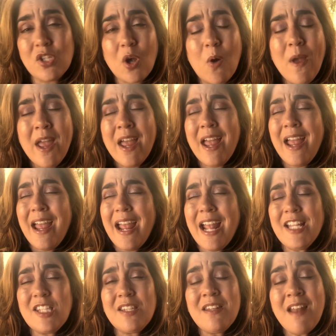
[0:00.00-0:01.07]
So
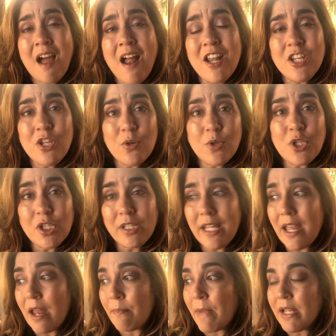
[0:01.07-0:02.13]
it's not
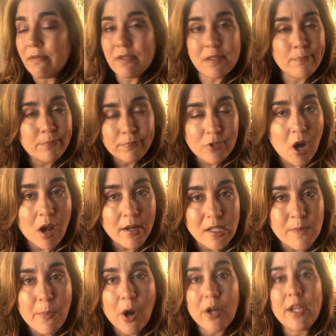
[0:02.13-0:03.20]
usually, and my dog
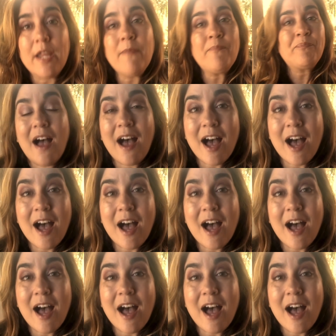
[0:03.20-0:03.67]
is barking,